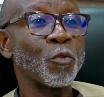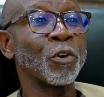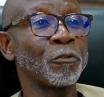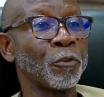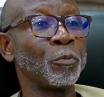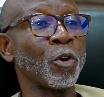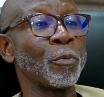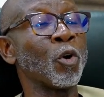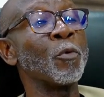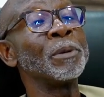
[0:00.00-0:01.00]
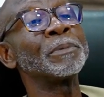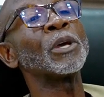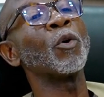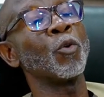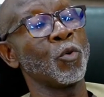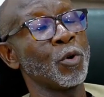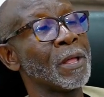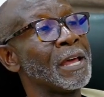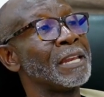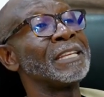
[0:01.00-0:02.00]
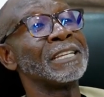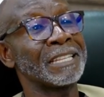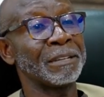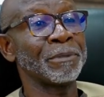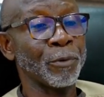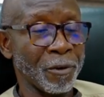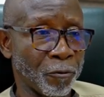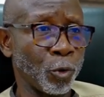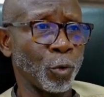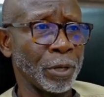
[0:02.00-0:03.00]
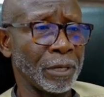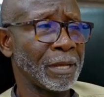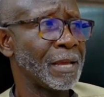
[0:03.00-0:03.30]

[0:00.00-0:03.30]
watch football because when we say, oh, this is a team that we are following,